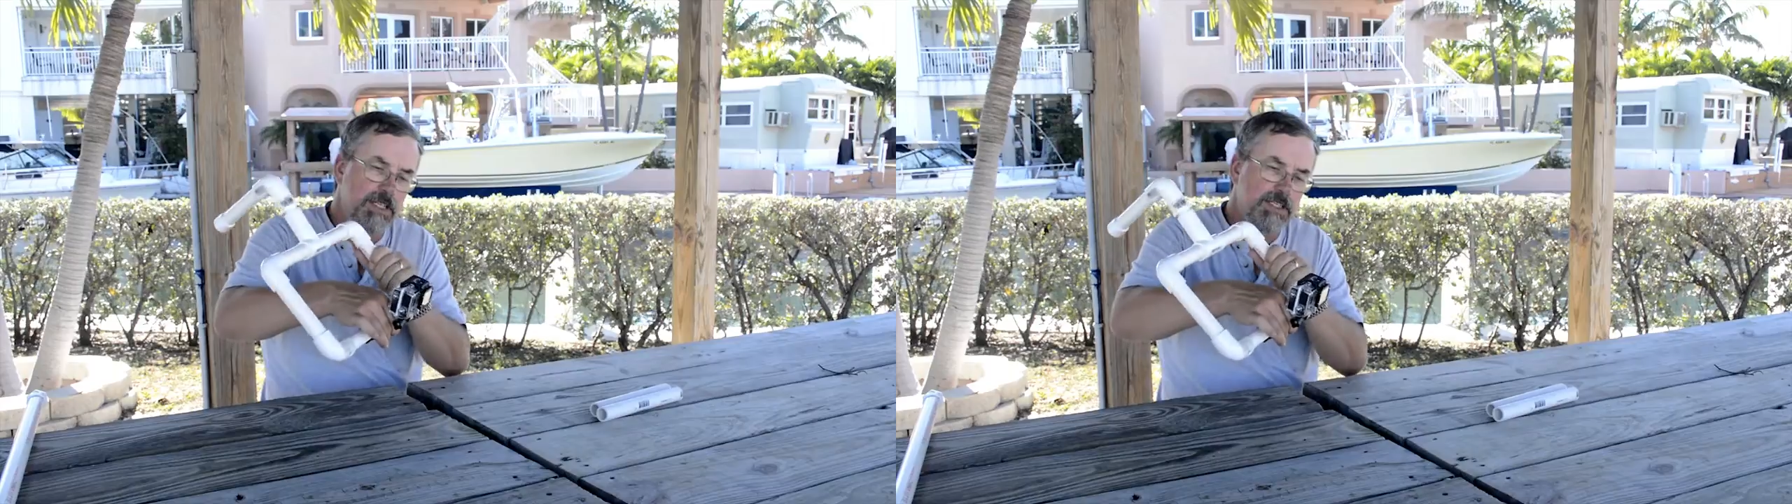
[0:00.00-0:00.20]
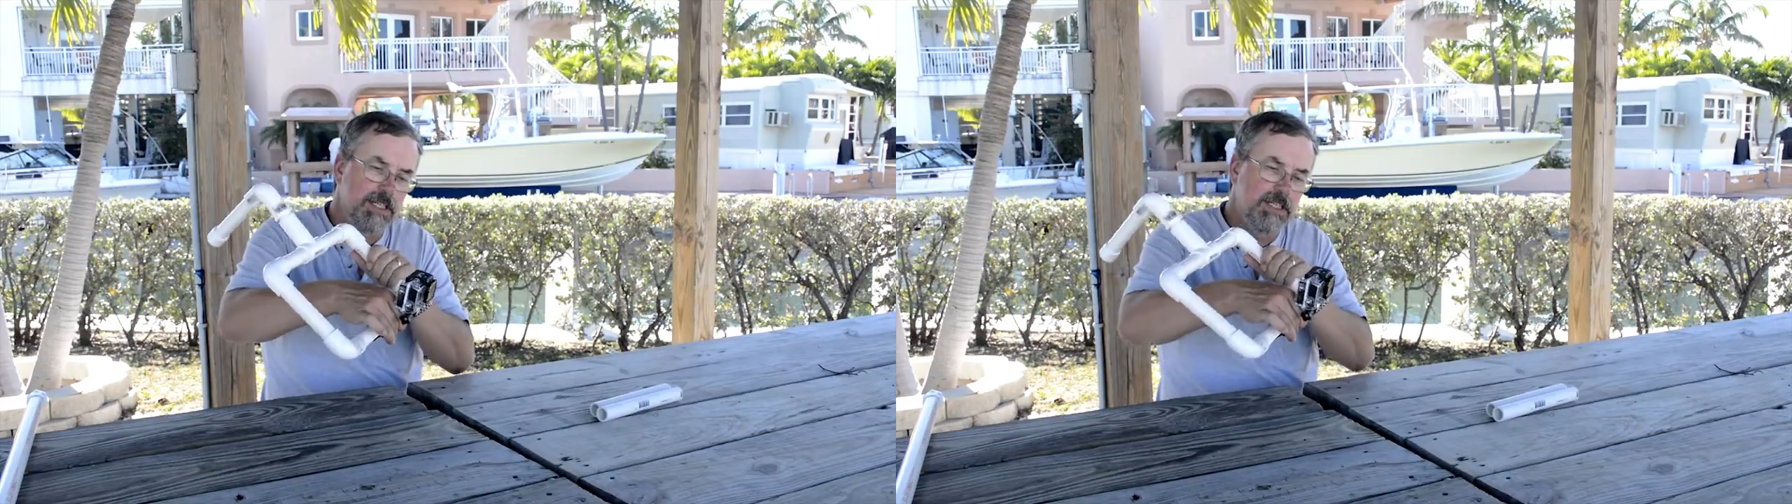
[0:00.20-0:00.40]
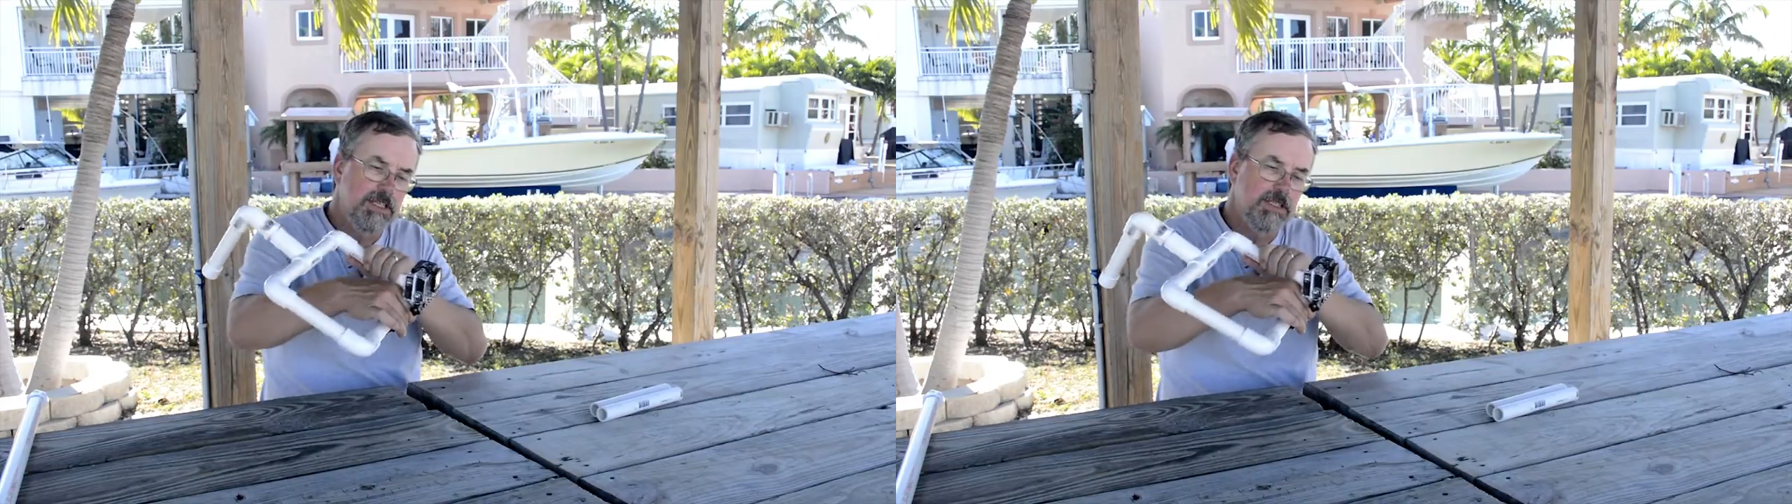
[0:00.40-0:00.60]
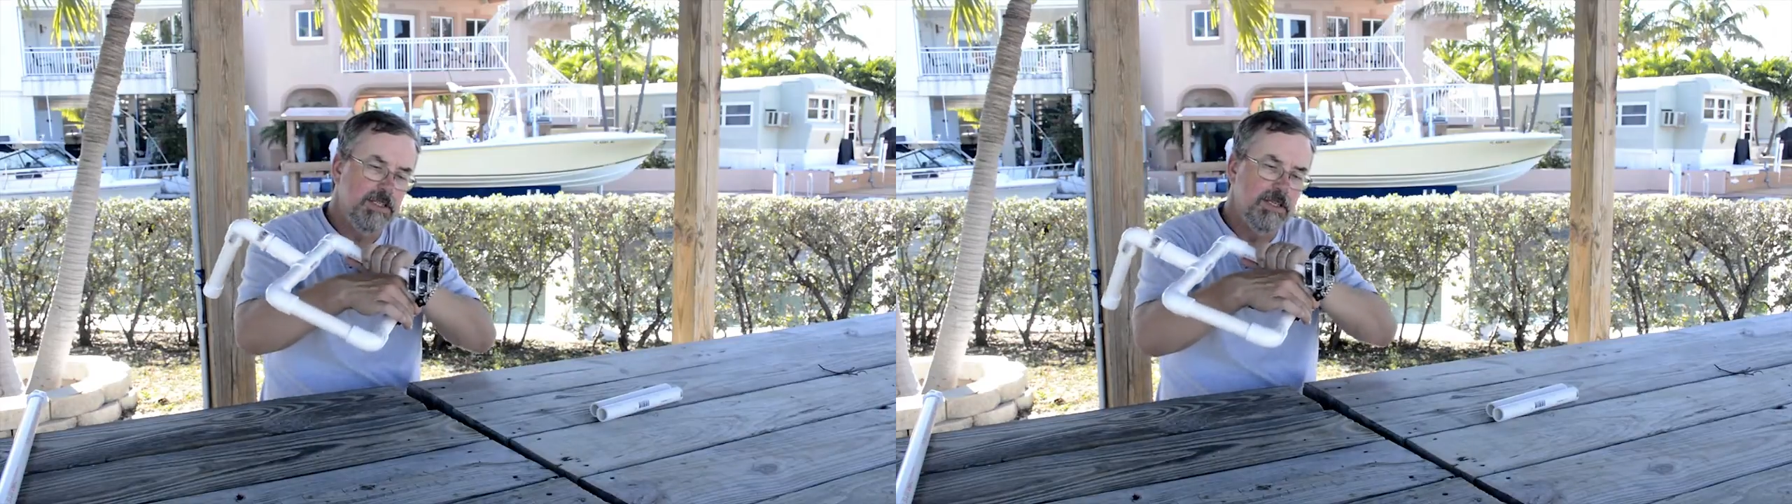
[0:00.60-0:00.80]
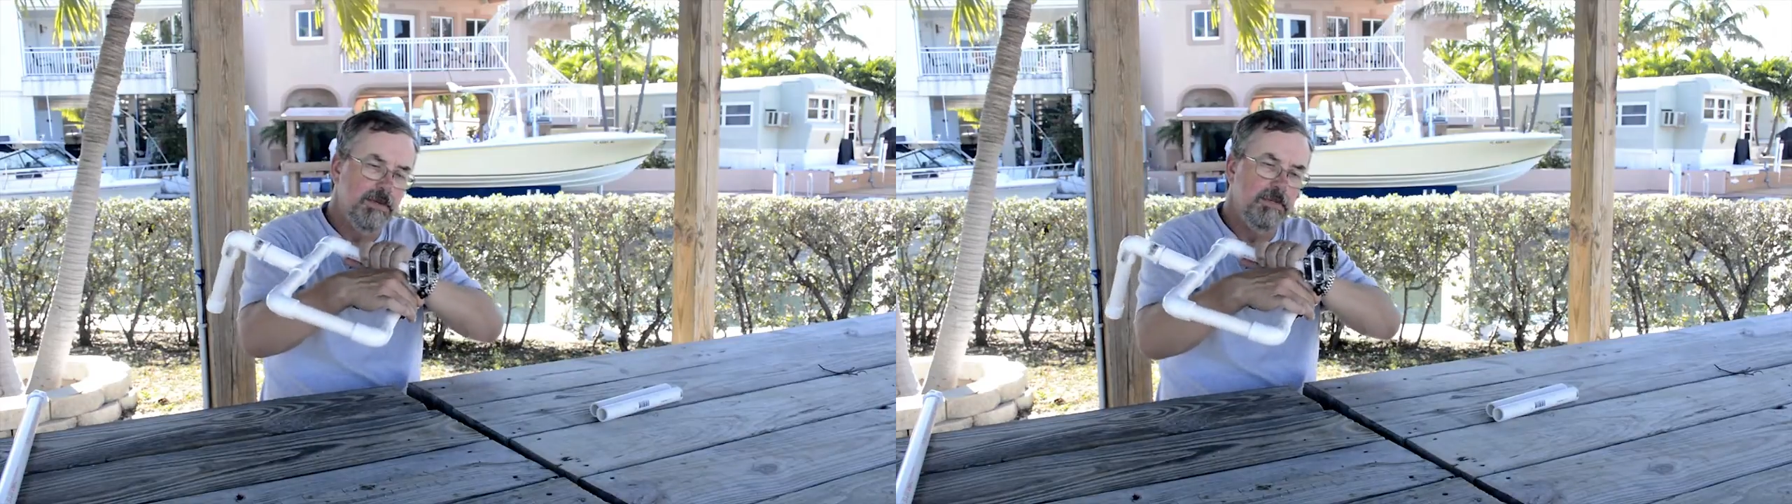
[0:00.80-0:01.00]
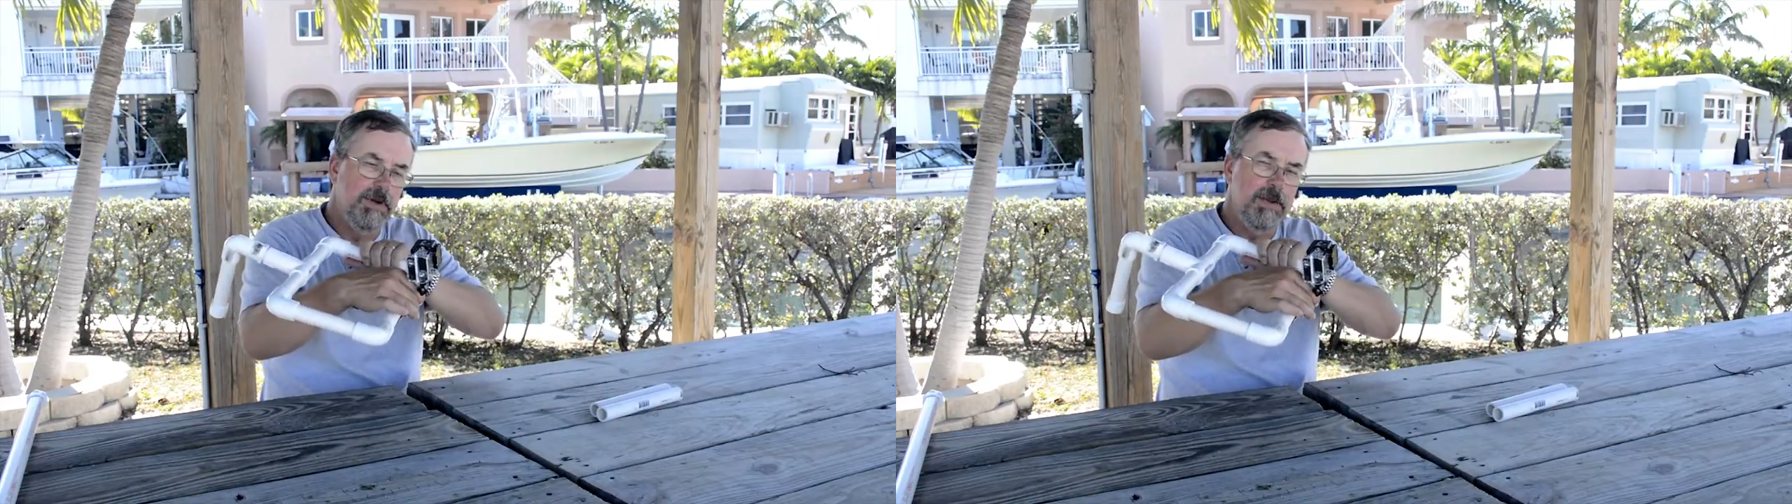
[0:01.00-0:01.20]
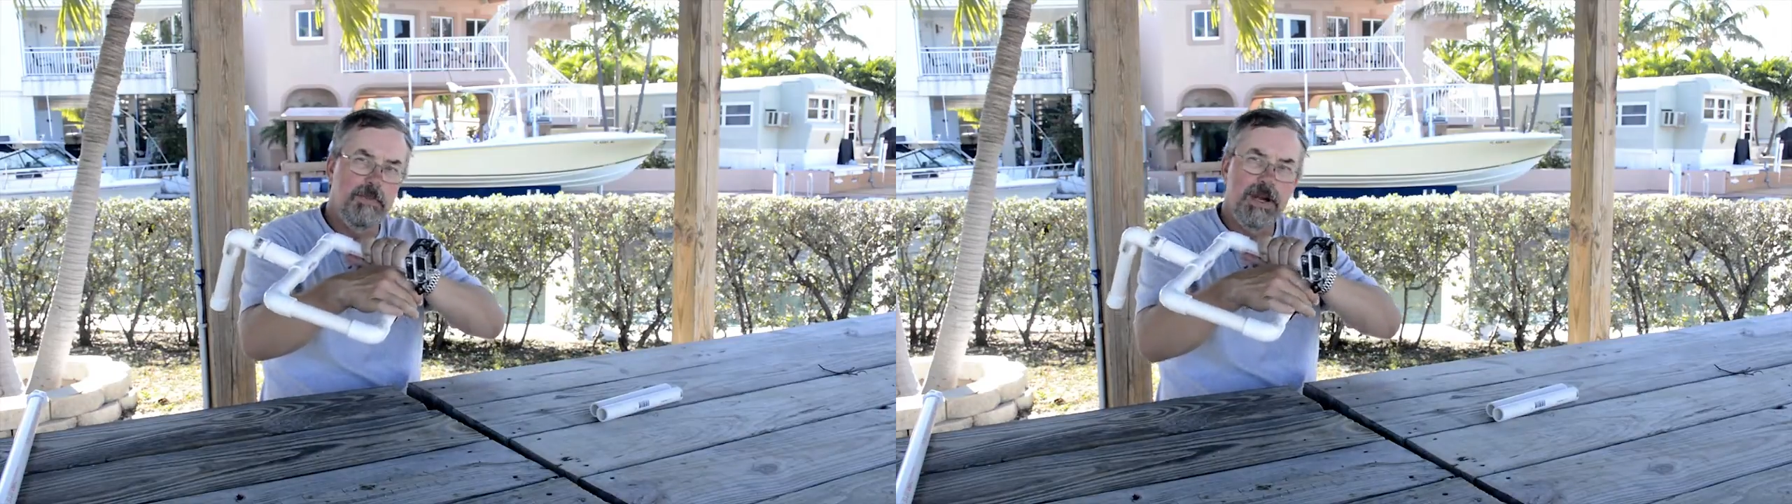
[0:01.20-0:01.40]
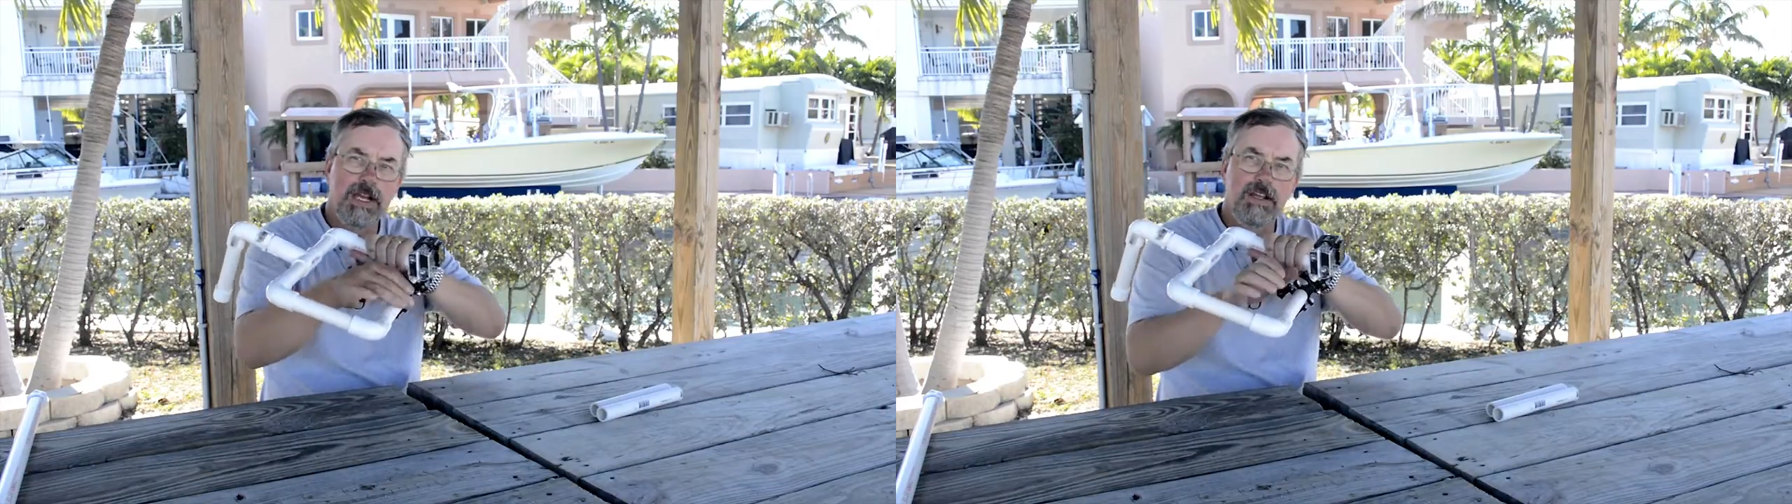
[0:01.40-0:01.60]
this. I tilt my
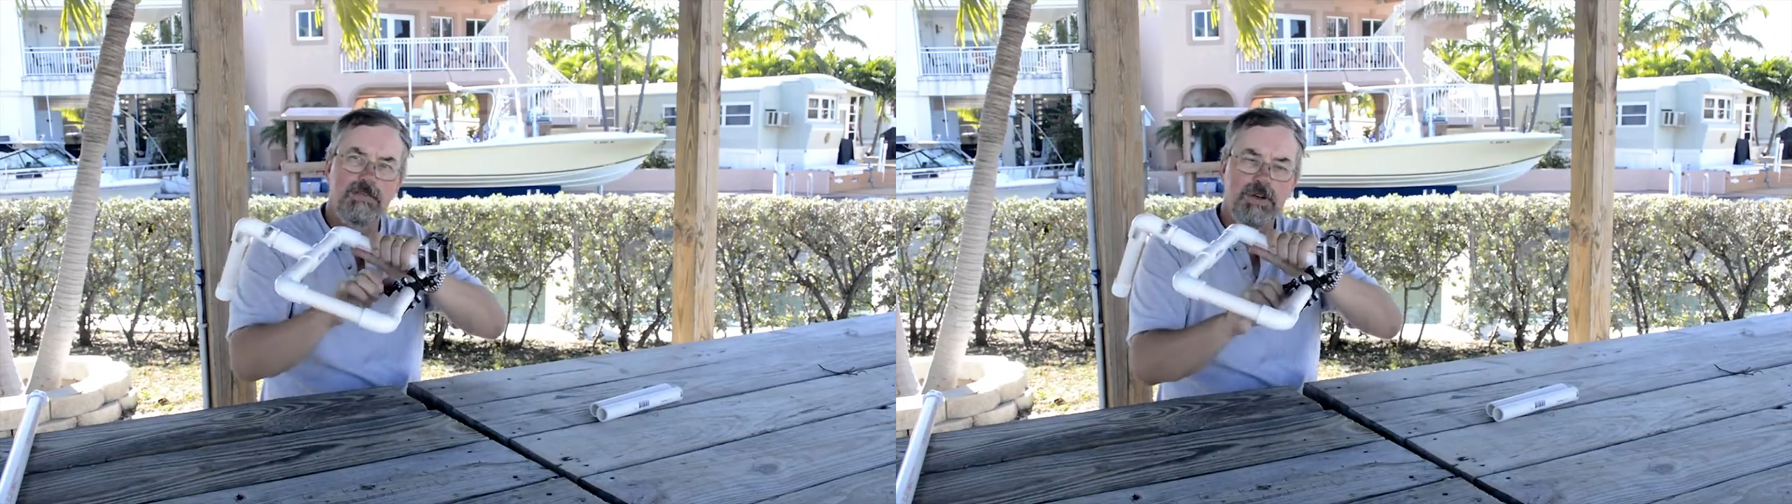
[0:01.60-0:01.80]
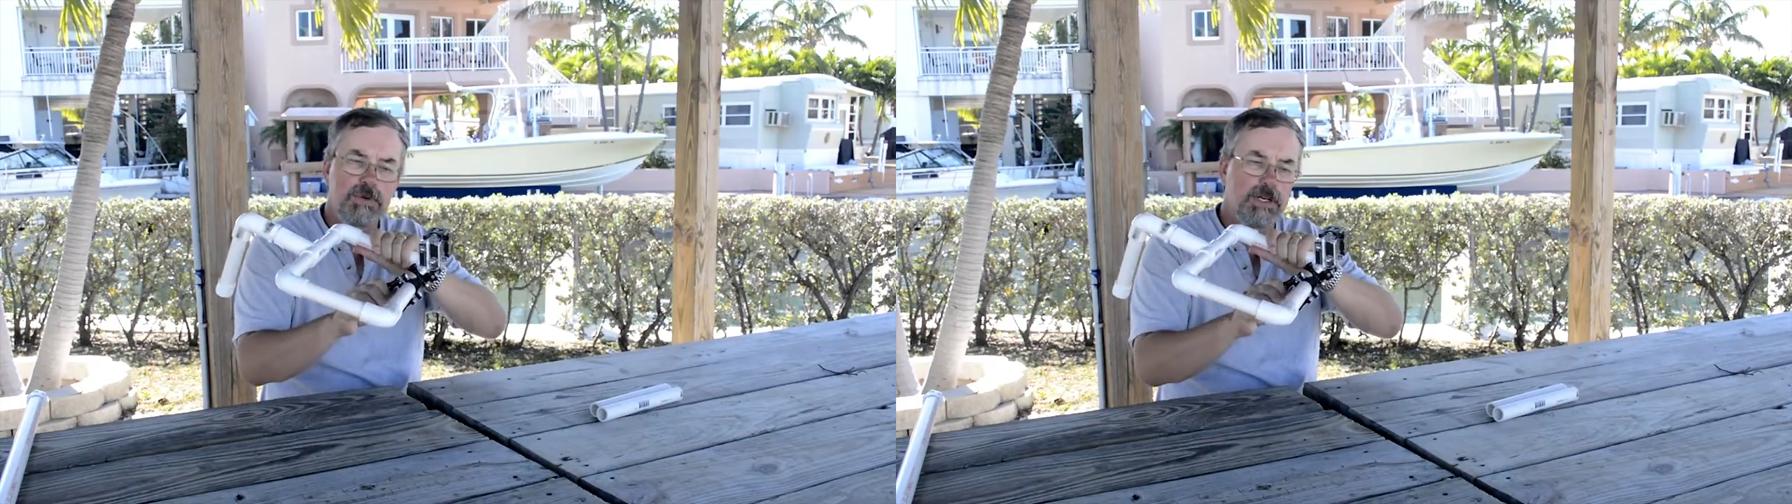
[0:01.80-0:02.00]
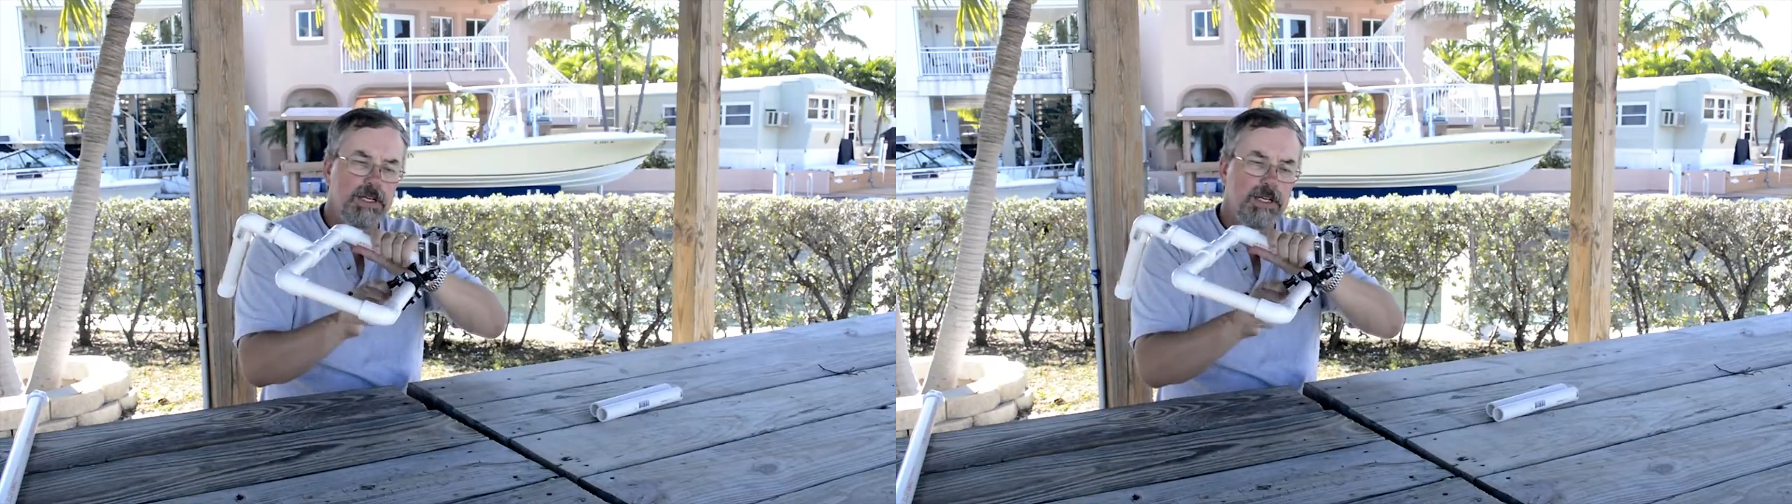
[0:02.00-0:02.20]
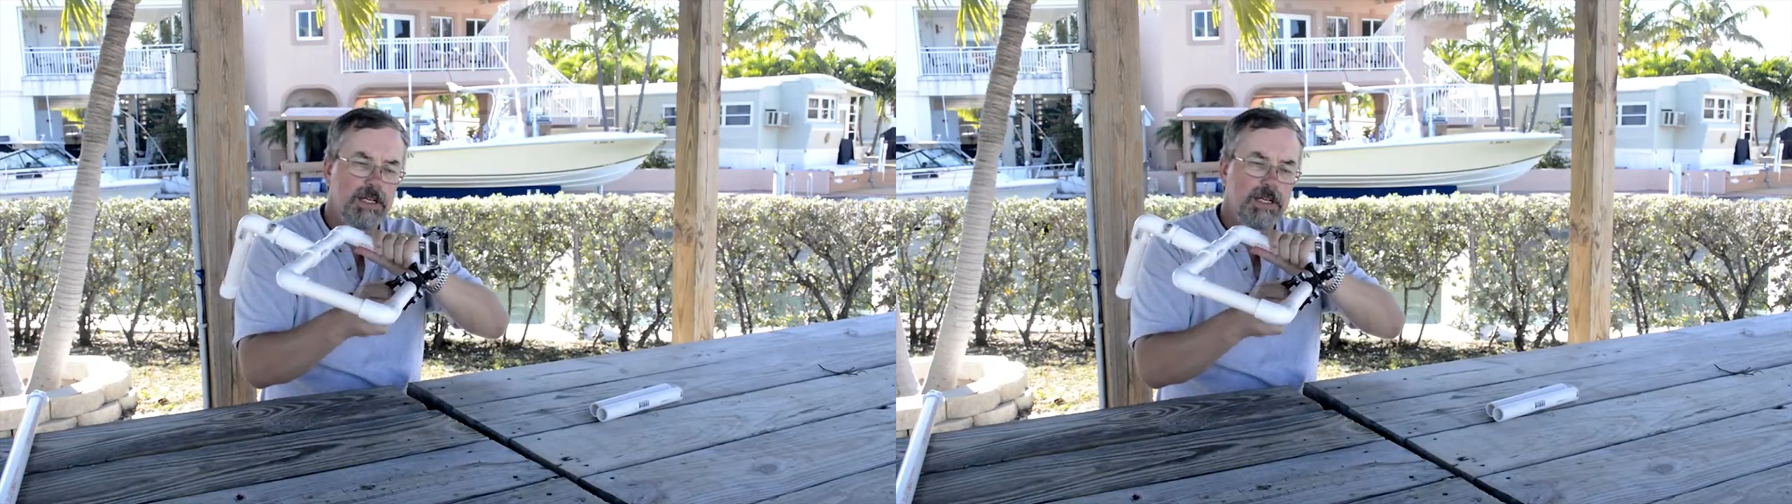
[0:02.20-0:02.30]
bracket forward,